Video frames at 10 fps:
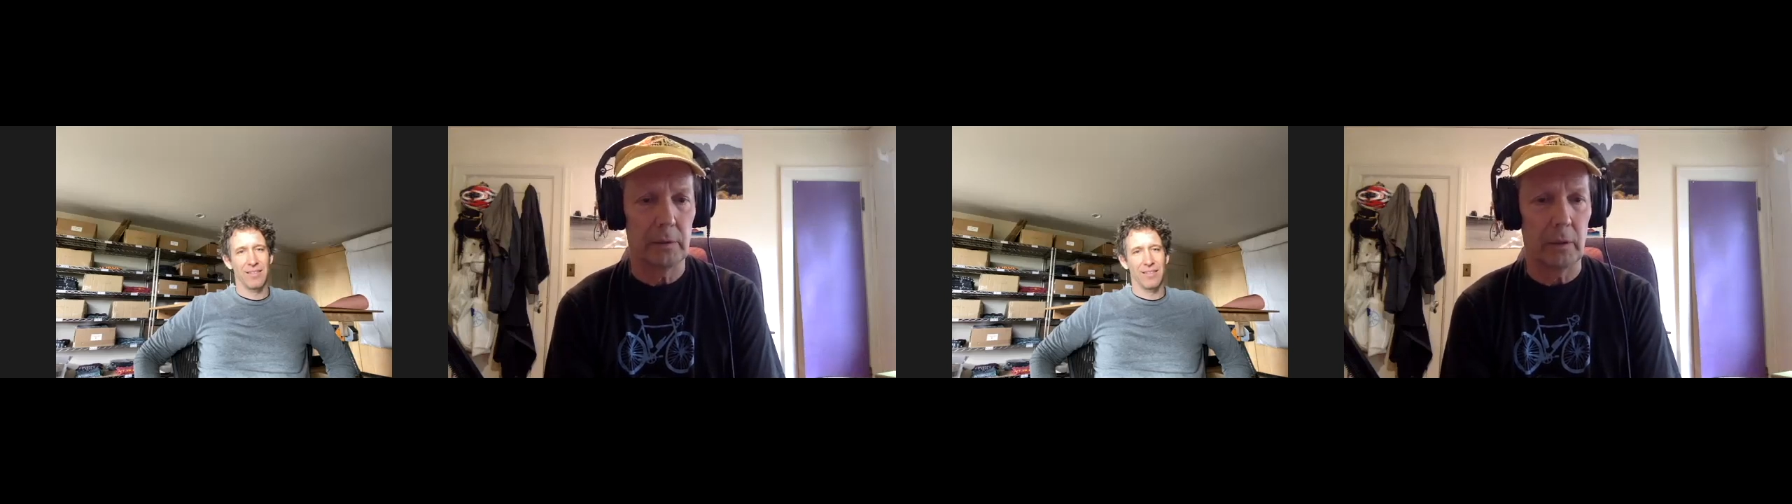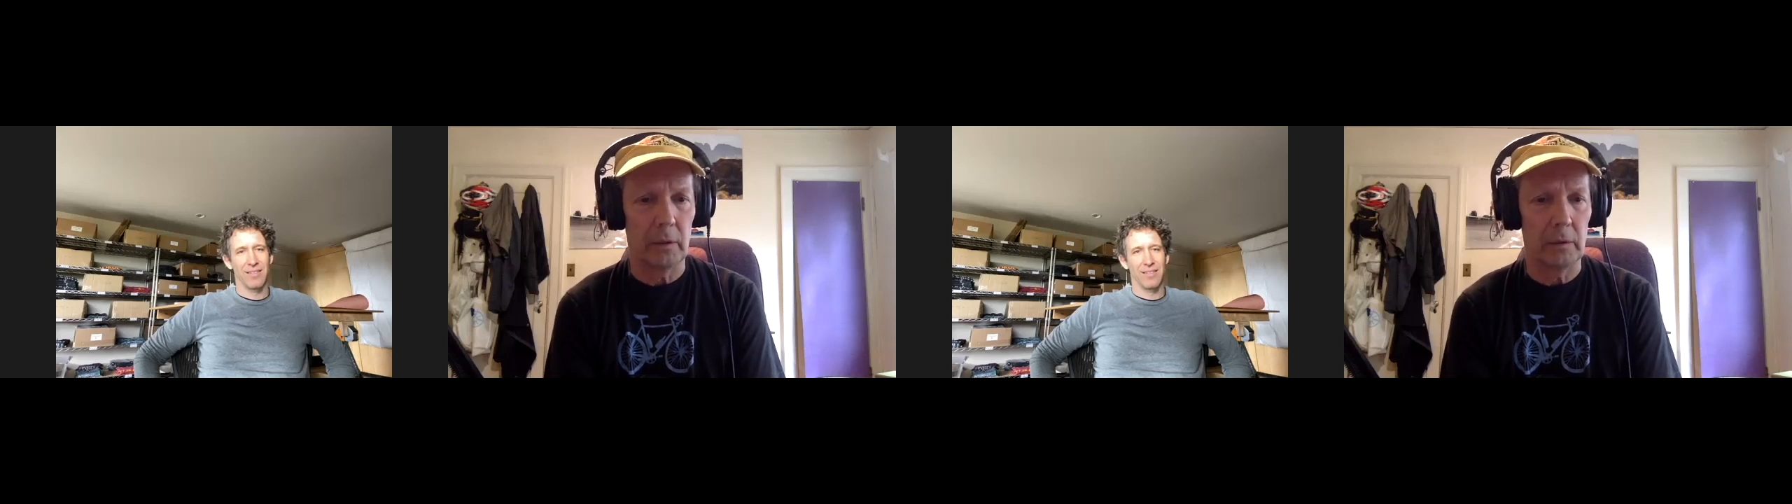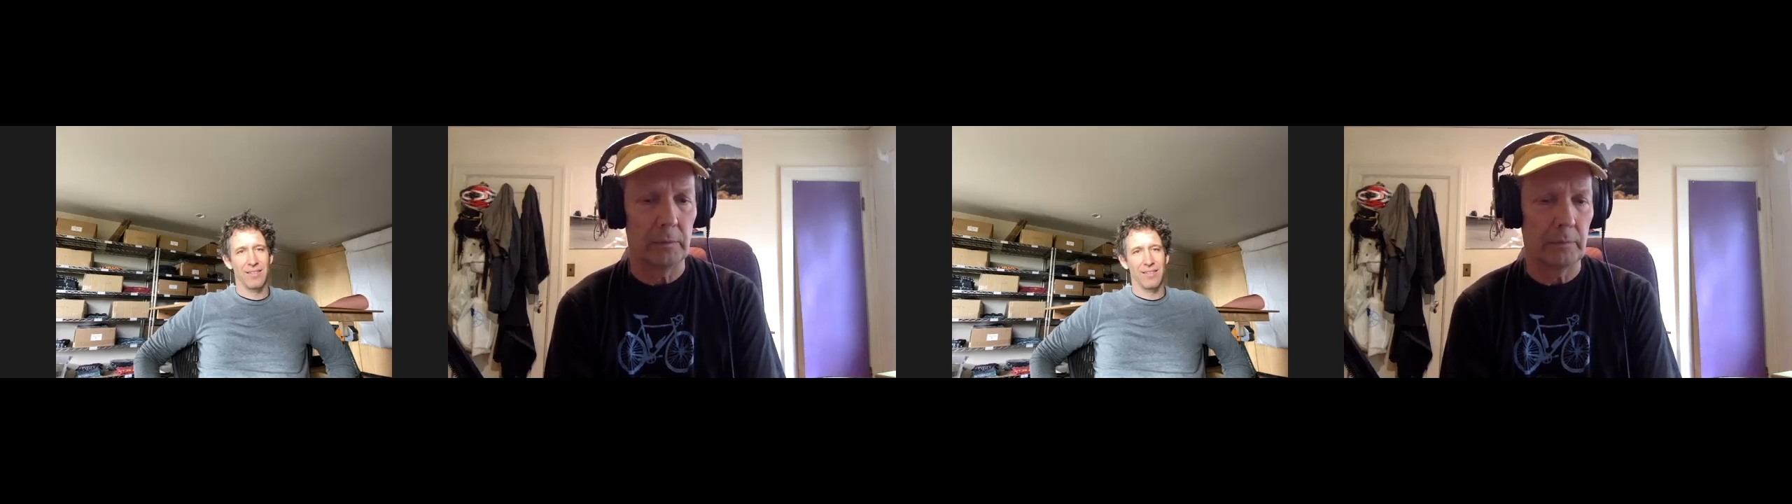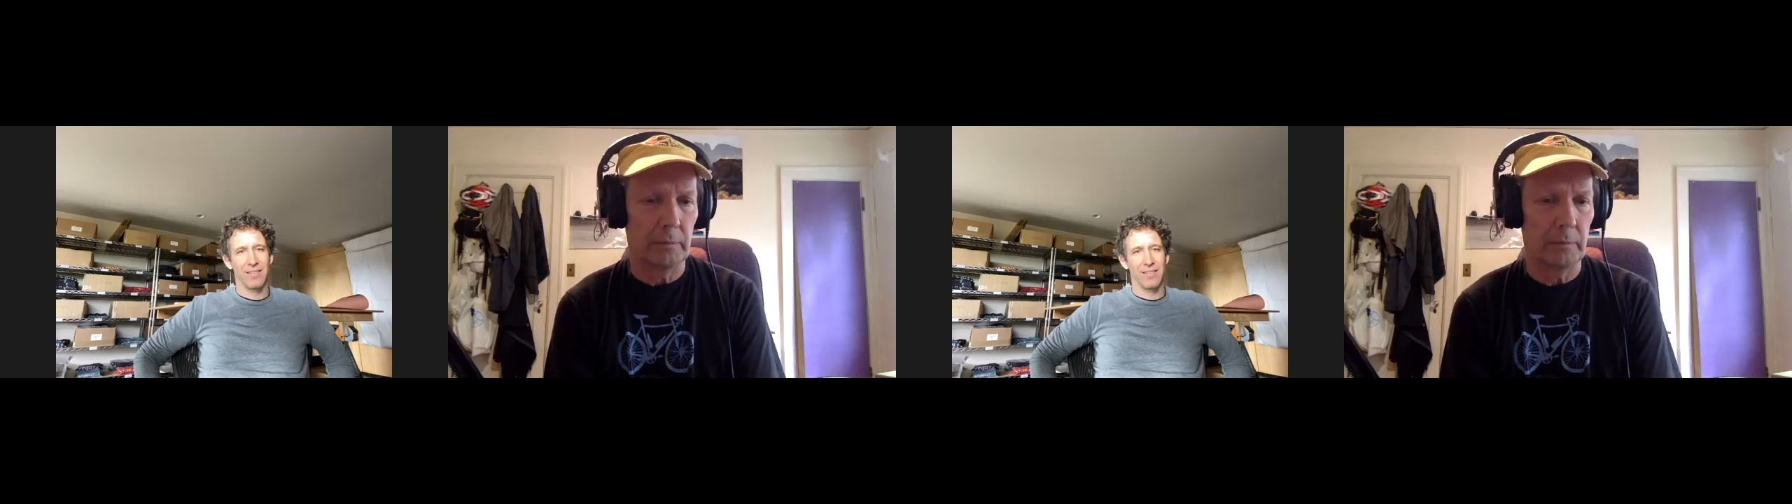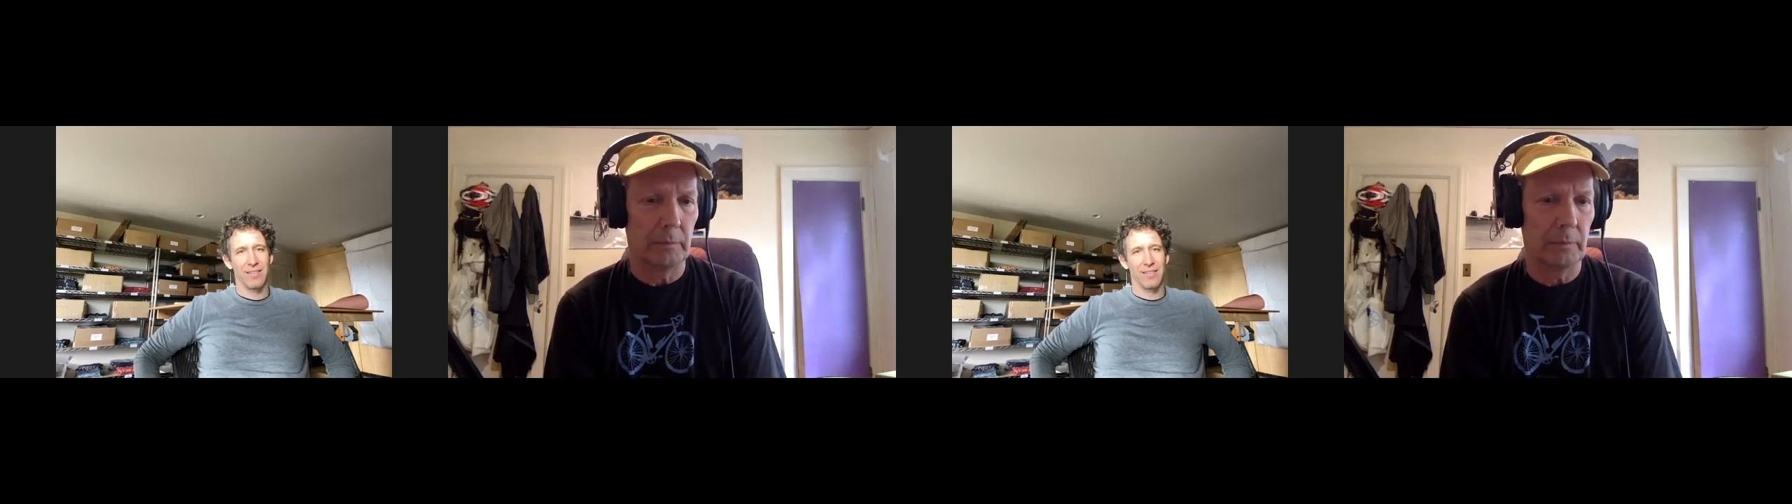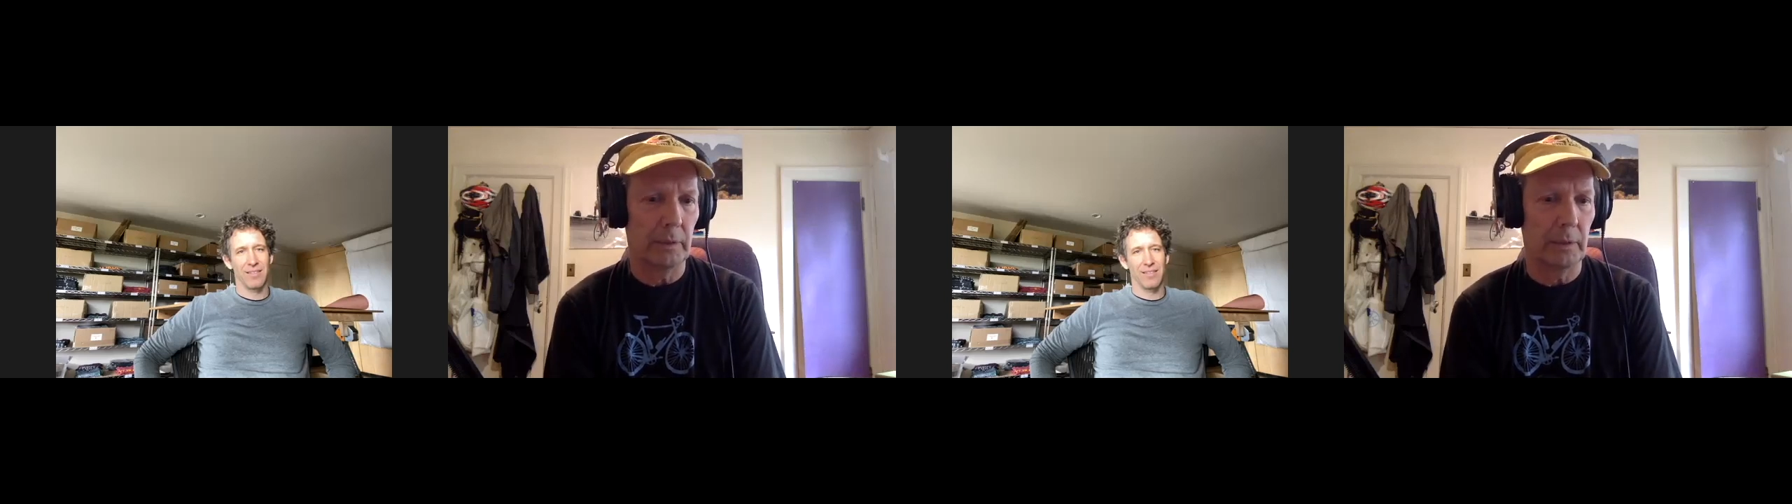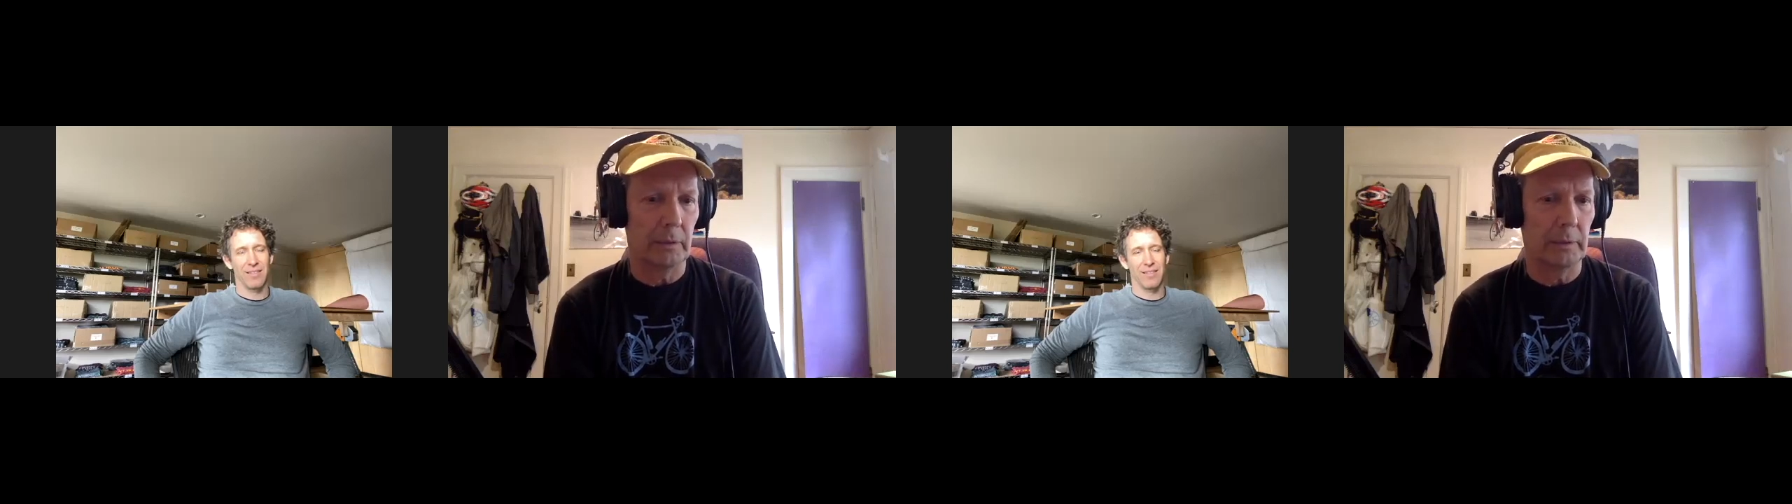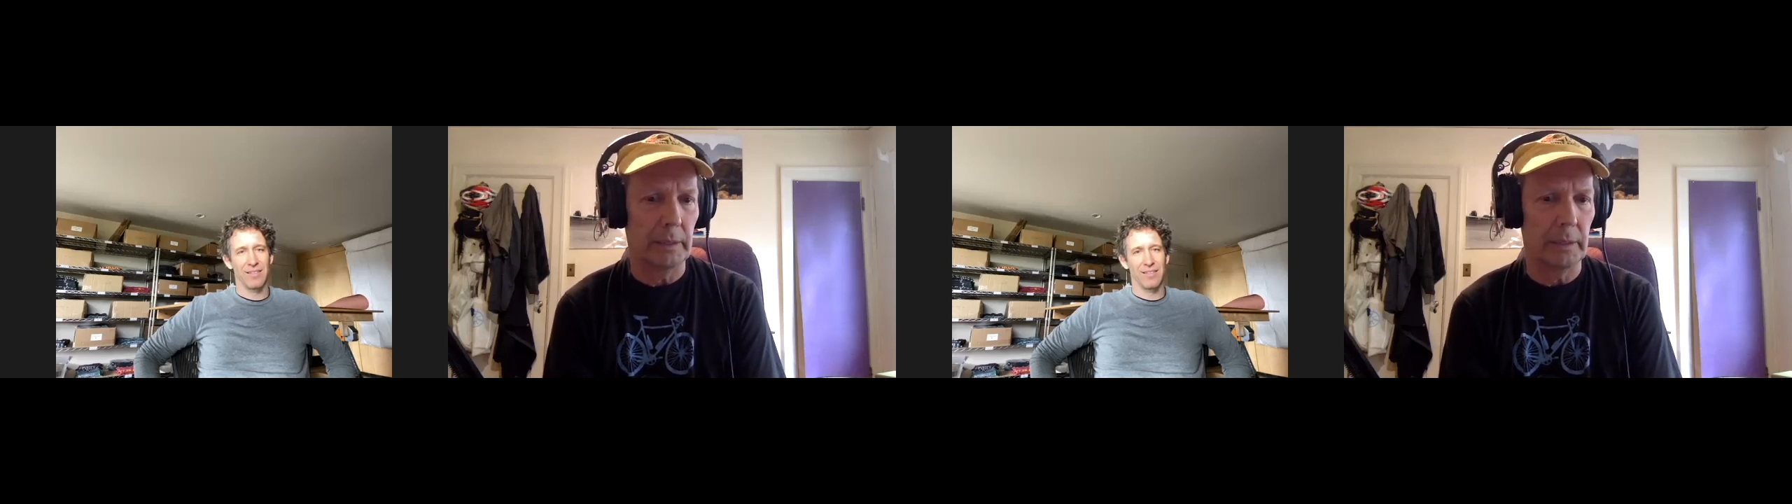all
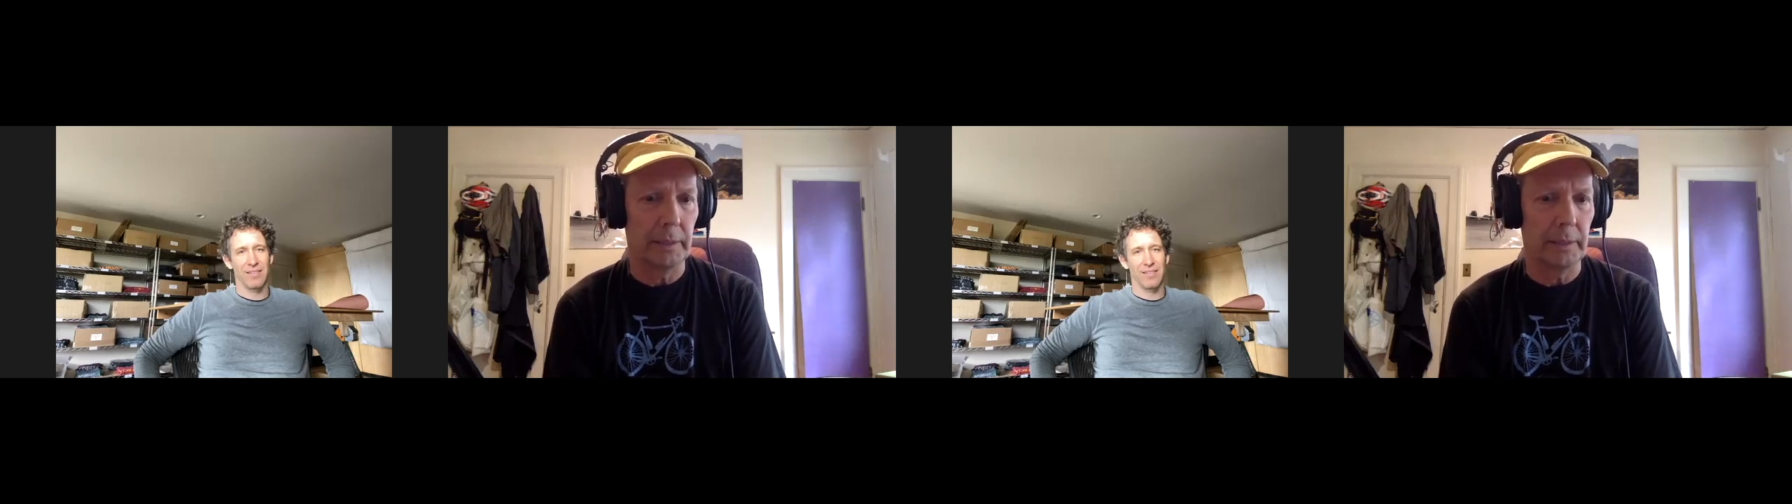in